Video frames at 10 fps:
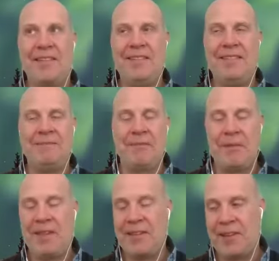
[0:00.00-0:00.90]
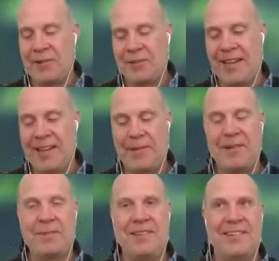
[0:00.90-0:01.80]
I think the thing that's really coming
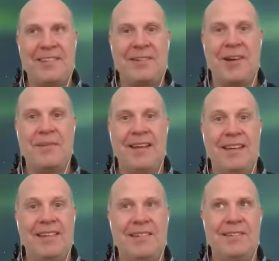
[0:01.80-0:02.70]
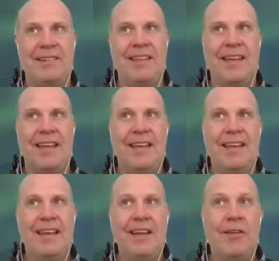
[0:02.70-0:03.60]
up for me as you describe that, Lisa, is that,
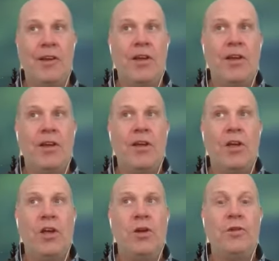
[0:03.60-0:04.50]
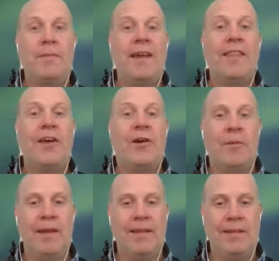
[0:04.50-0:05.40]
you know, who's making the
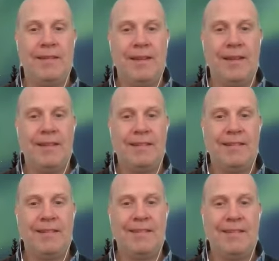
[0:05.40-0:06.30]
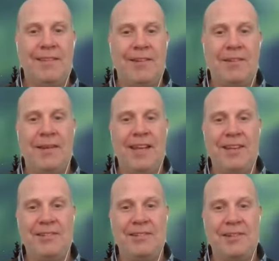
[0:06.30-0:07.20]
comment that it's those
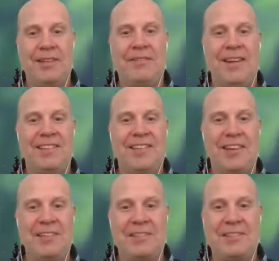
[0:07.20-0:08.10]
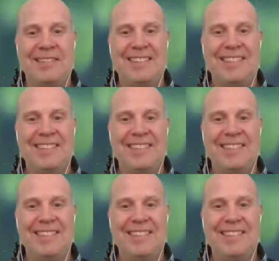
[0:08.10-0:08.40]
millennials or they feel entitled?